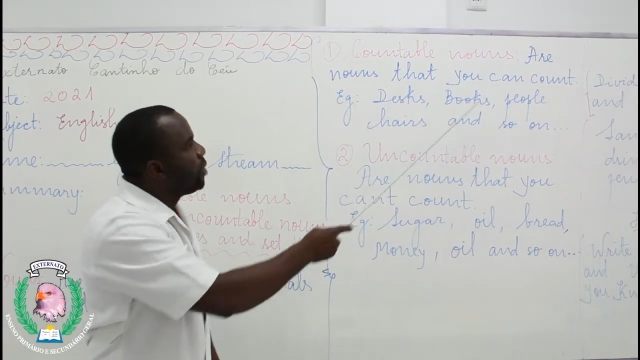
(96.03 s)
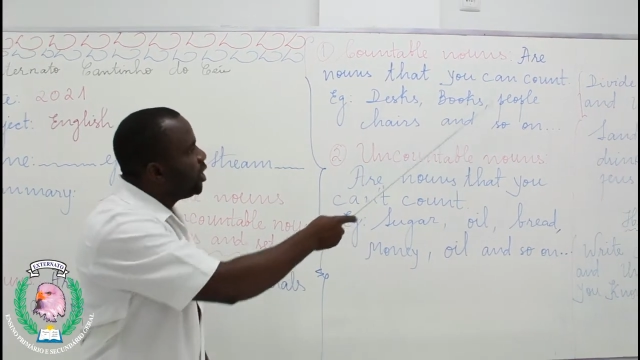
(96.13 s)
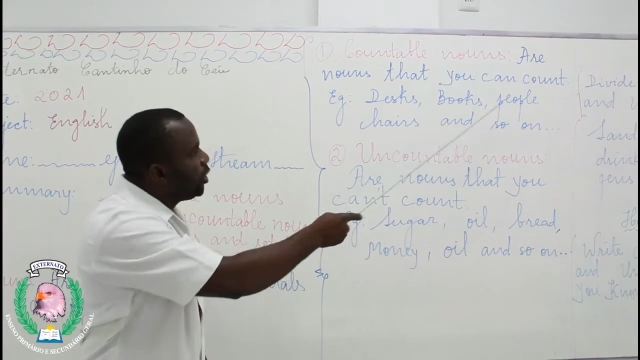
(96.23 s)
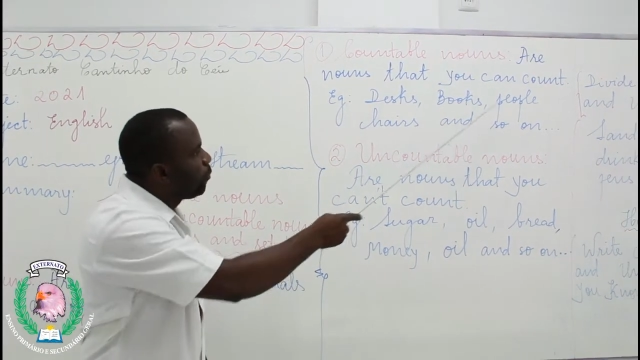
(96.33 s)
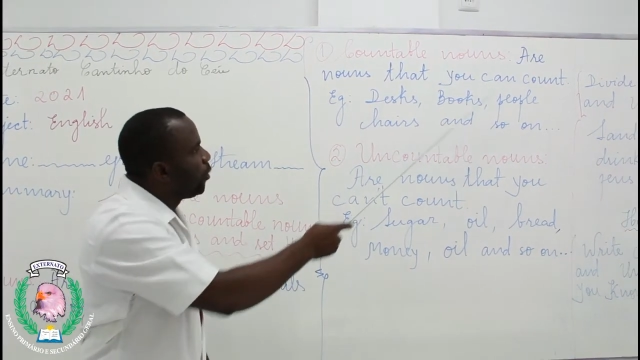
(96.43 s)

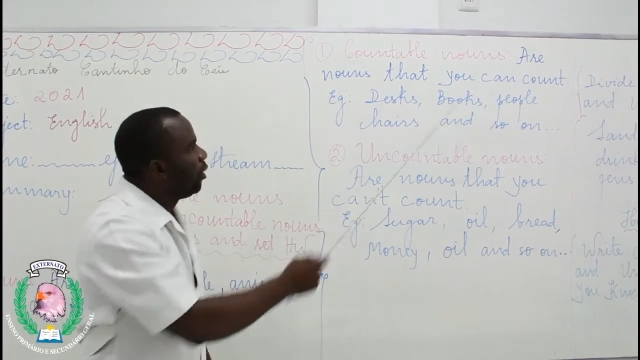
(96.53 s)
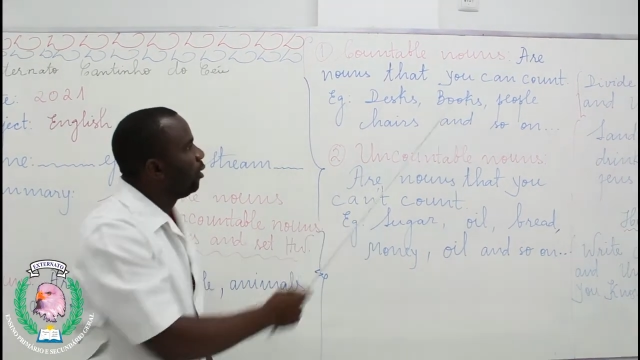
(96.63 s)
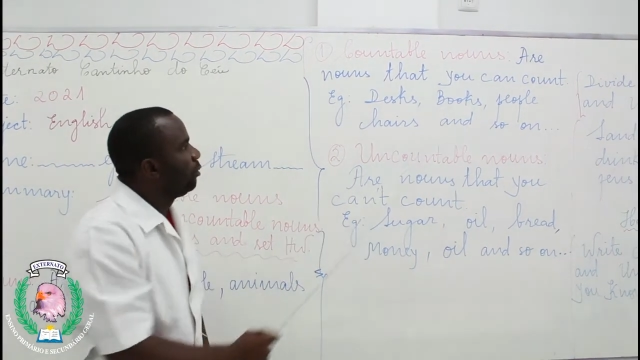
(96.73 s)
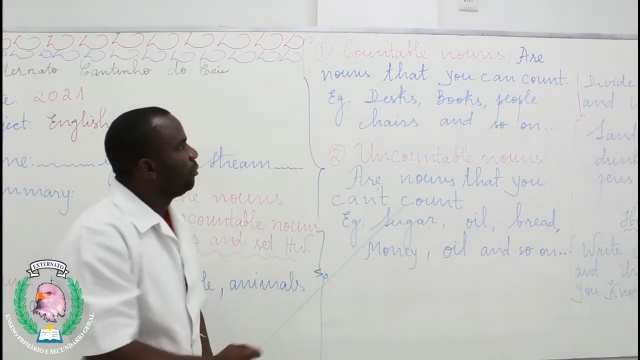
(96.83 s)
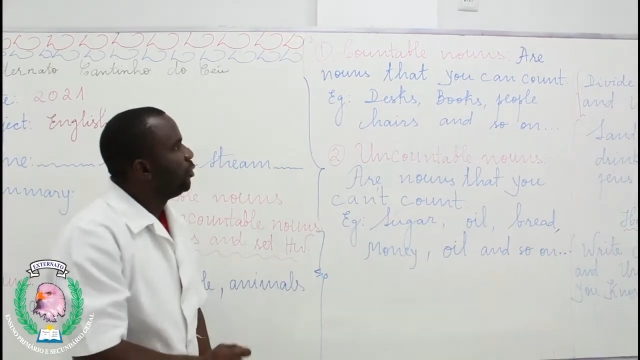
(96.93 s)

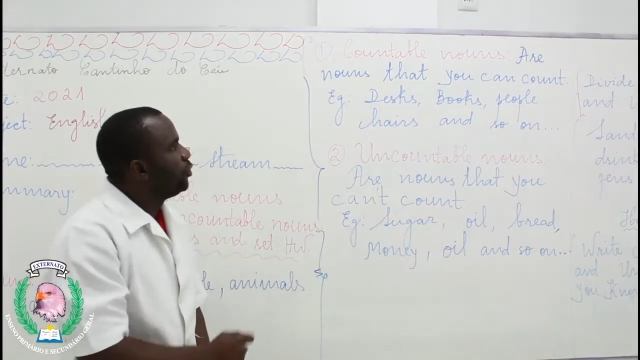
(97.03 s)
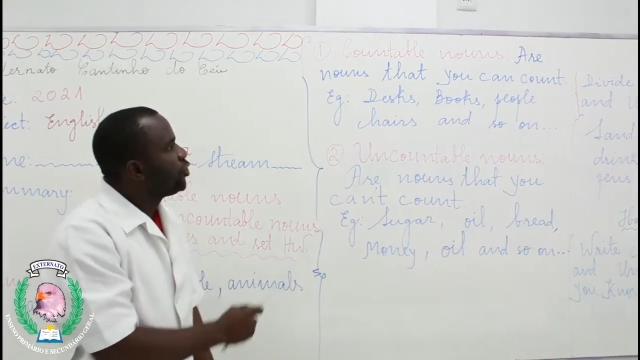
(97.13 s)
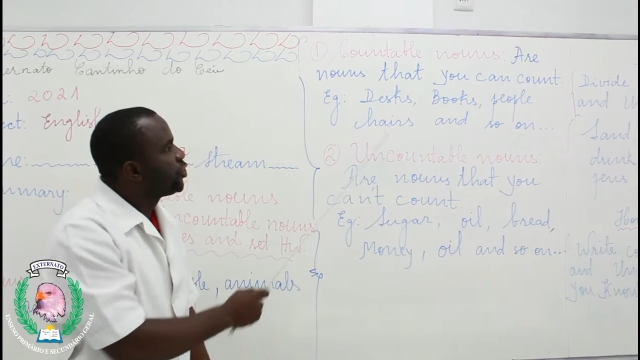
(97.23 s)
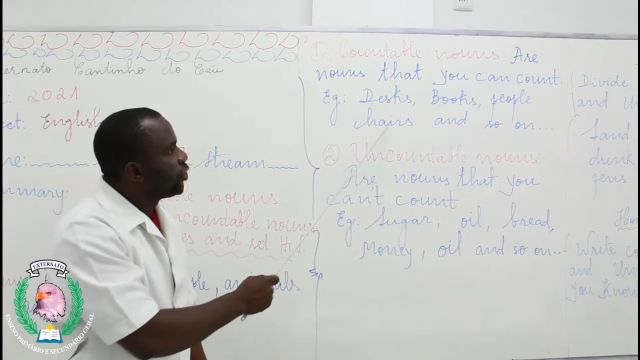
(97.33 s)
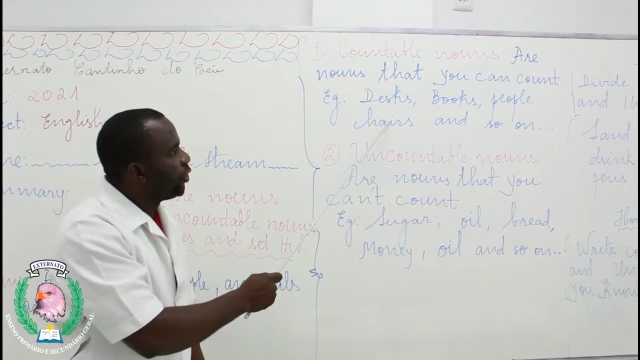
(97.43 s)
people,
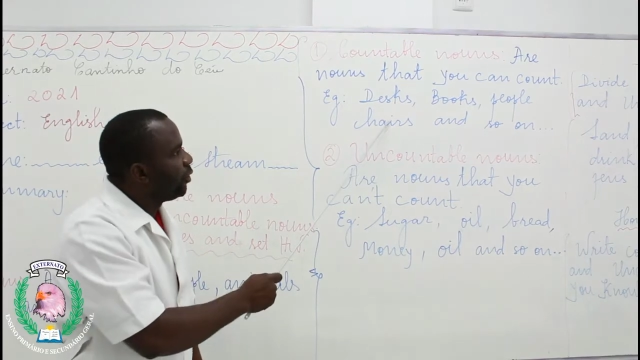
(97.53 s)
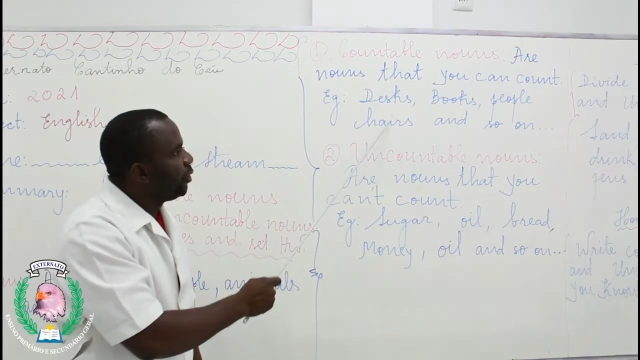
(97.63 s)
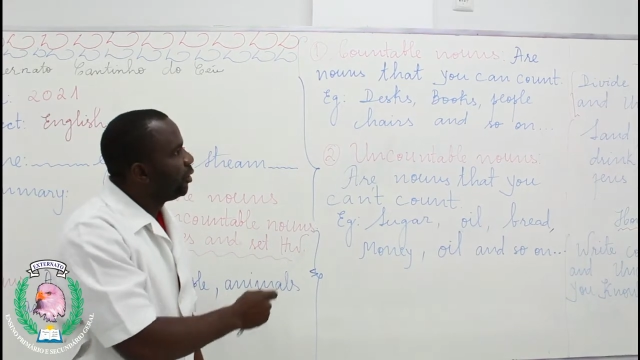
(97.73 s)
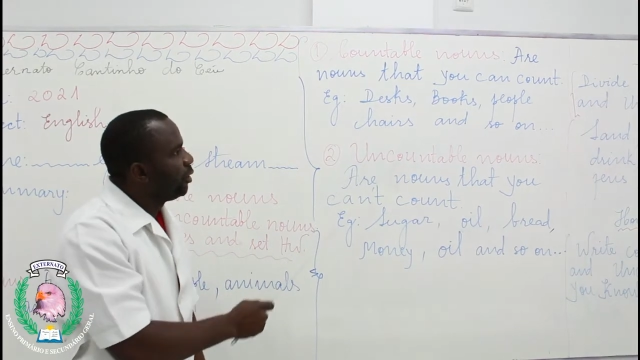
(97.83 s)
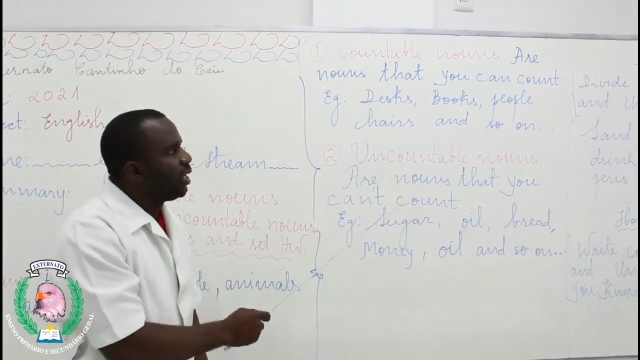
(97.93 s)

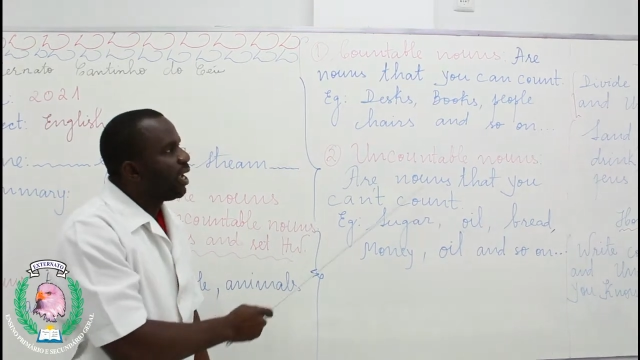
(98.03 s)
chair,